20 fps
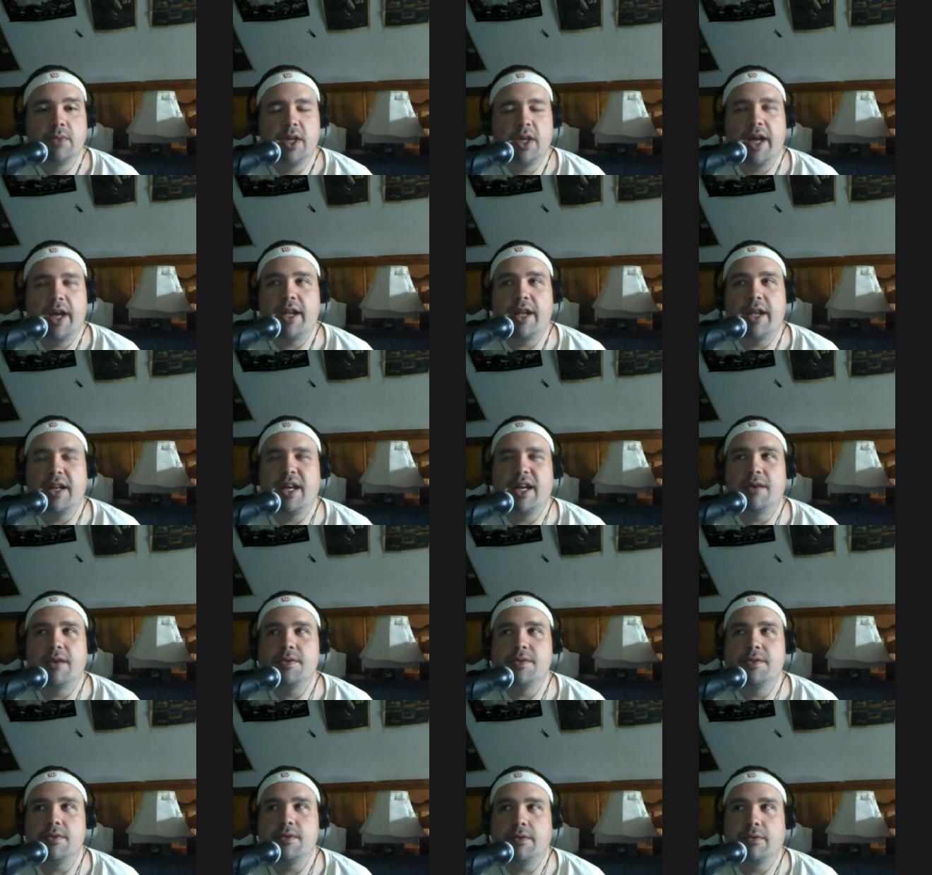heading
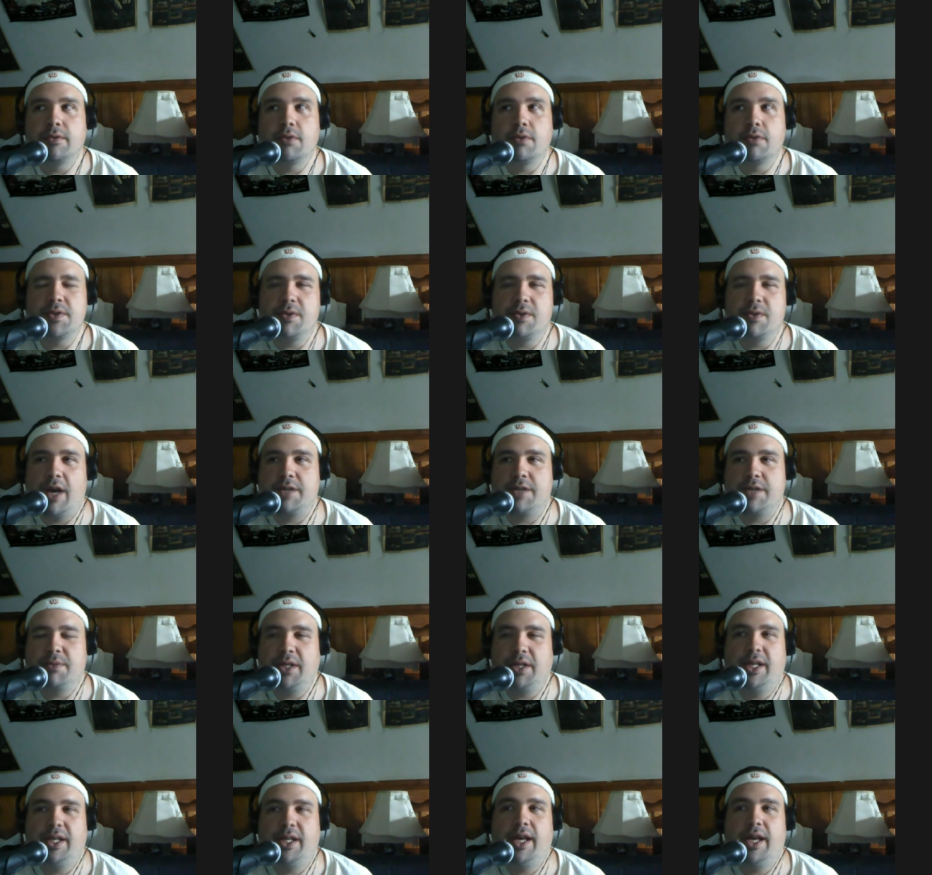now to, of course, to
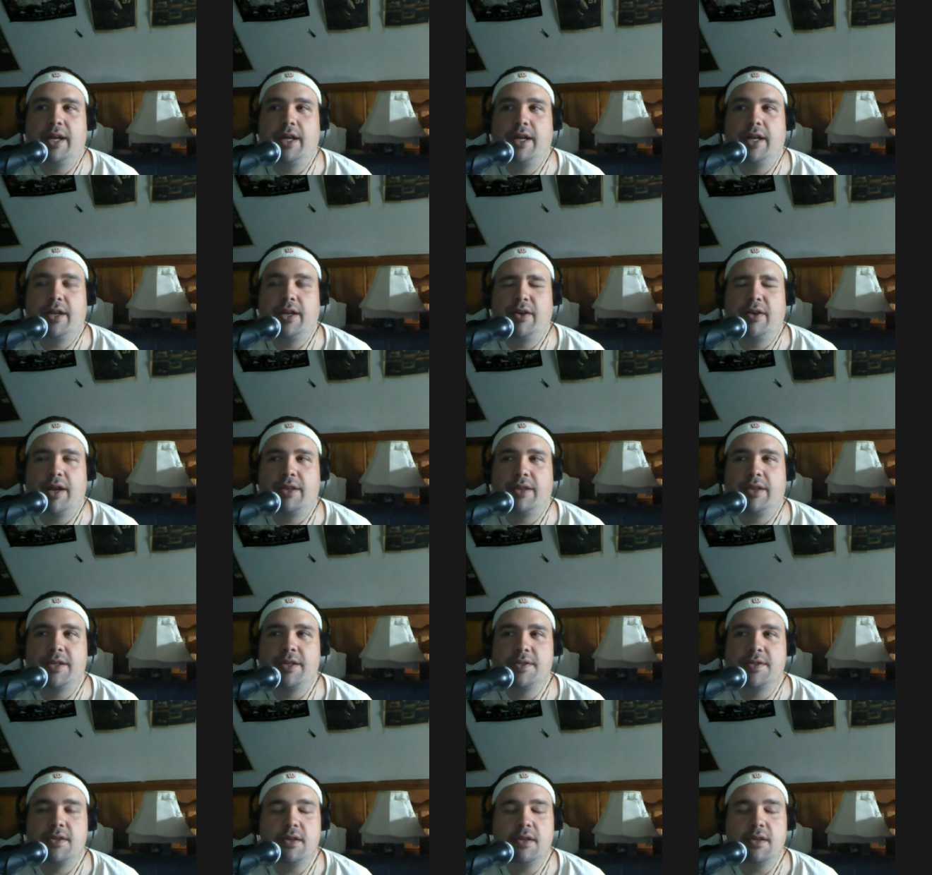Aspen again, and they're at
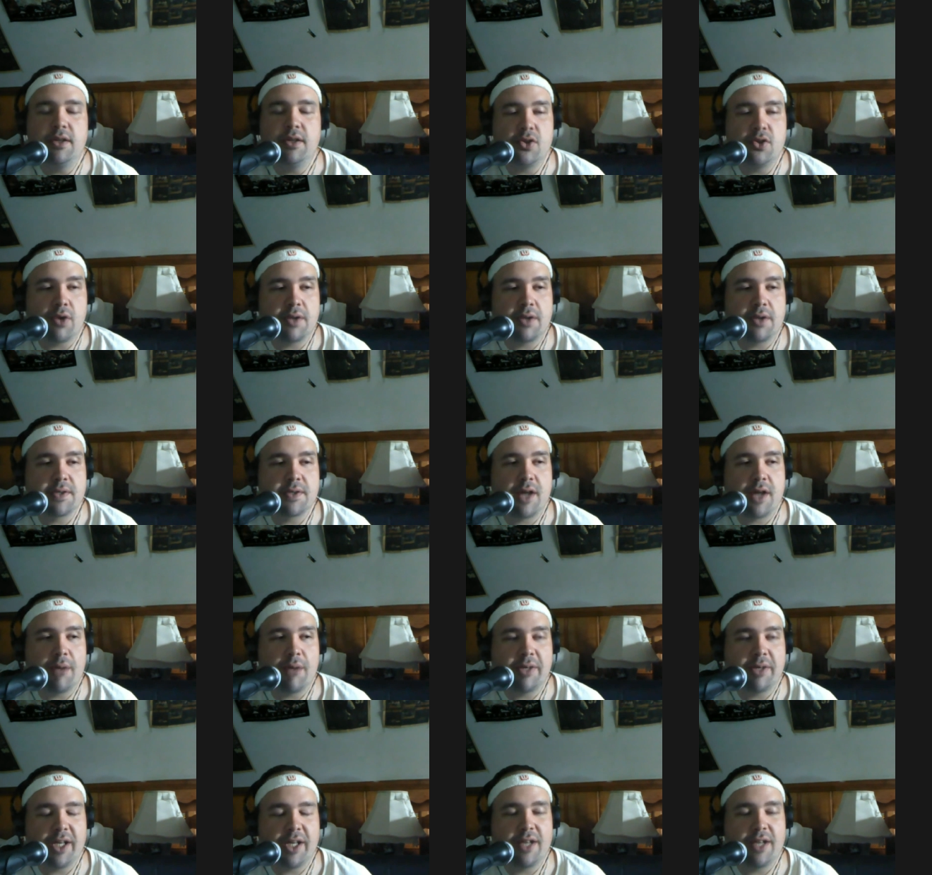this truck
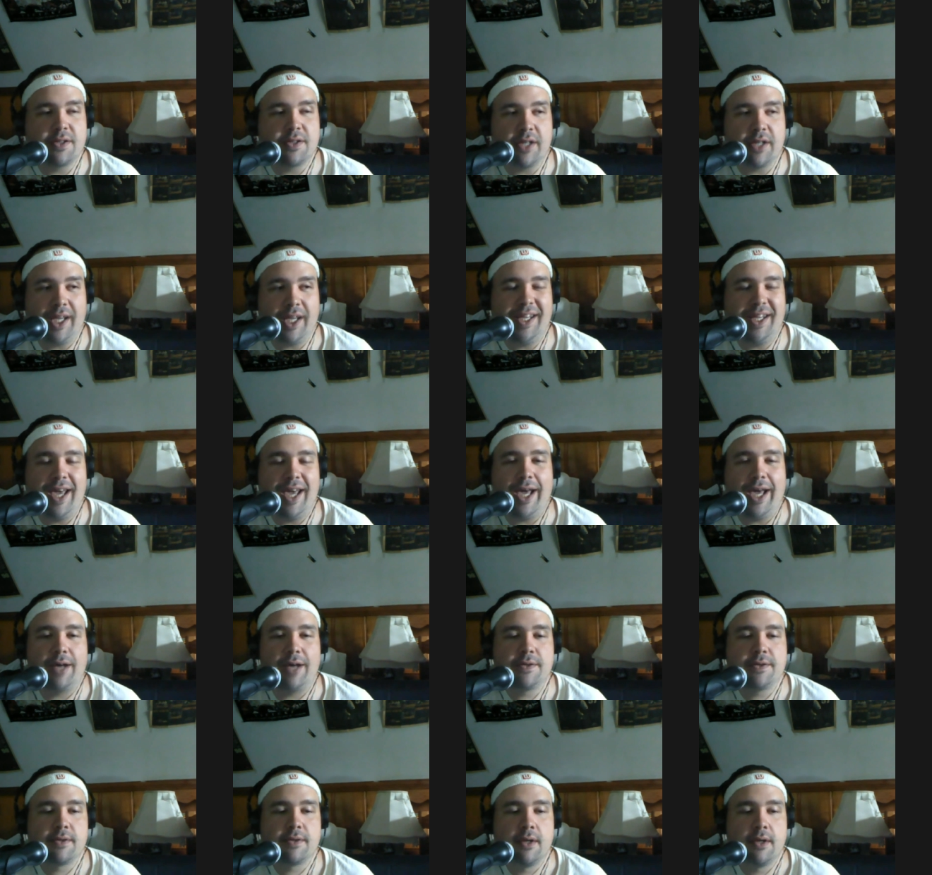stop again to get
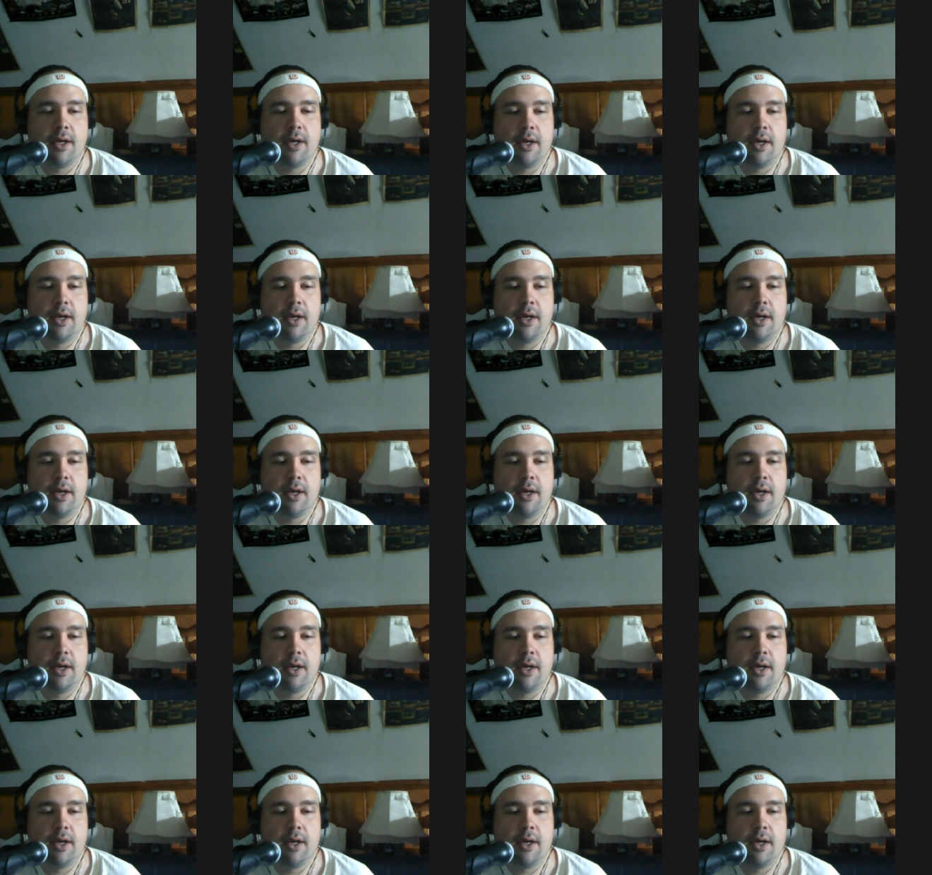gas.